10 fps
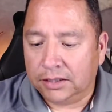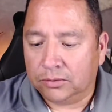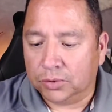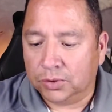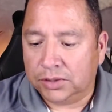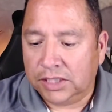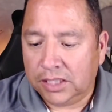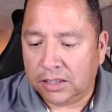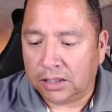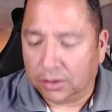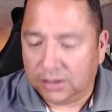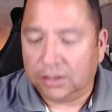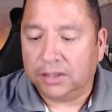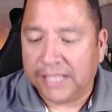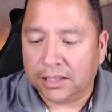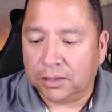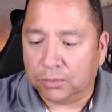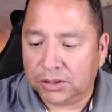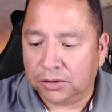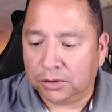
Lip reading: routine or daily ritual